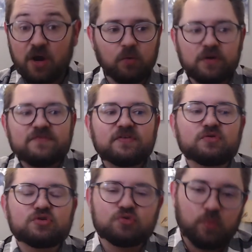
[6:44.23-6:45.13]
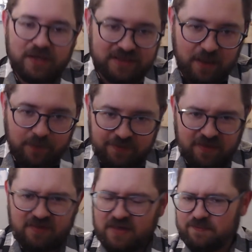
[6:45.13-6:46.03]
Or even if you just read them and they
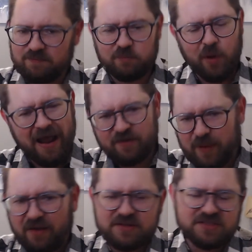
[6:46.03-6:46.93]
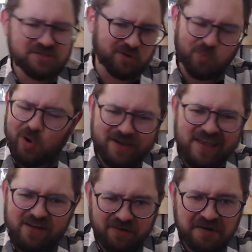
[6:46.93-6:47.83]
seem out of balance or
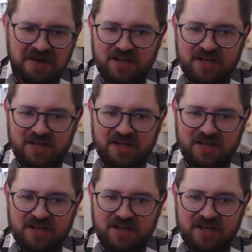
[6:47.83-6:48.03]
wonky or